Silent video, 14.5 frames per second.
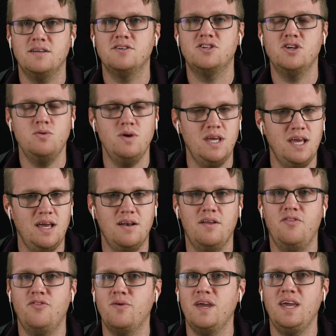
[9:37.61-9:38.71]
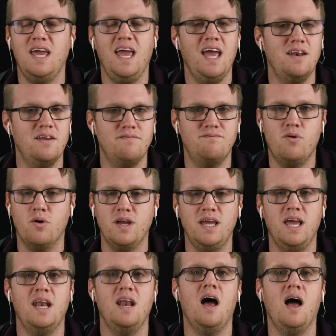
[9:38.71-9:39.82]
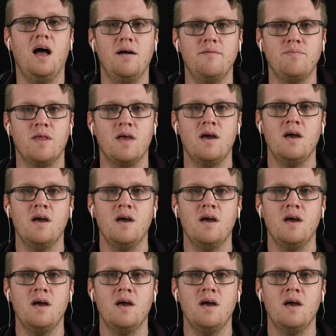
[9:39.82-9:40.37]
a, 1 and a, 2 E and a, 3 E and a, 4 E and